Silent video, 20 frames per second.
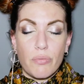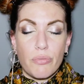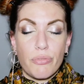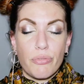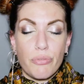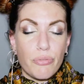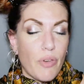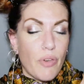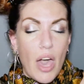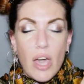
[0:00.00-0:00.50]

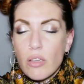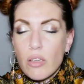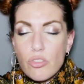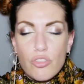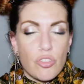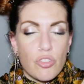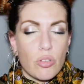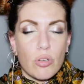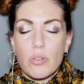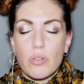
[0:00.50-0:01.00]

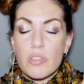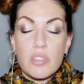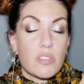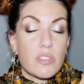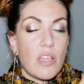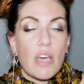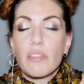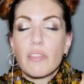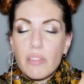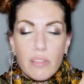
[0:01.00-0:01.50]
function or
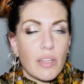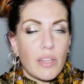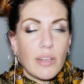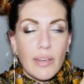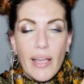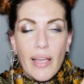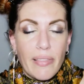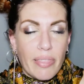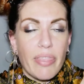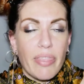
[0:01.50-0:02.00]
something
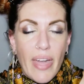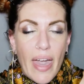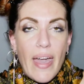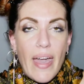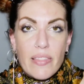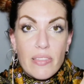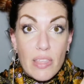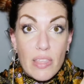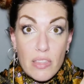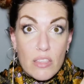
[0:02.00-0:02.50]
like
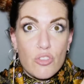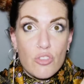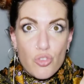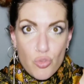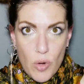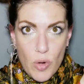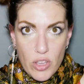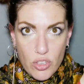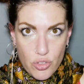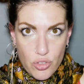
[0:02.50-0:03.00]
that that is
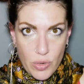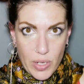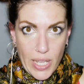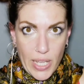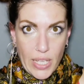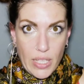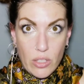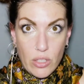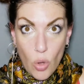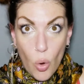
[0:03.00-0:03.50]

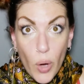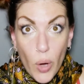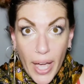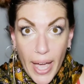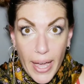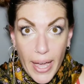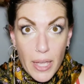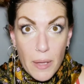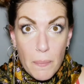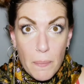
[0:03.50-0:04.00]
stress-related,
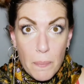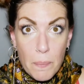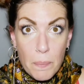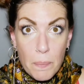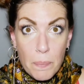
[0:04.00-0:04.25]
okay?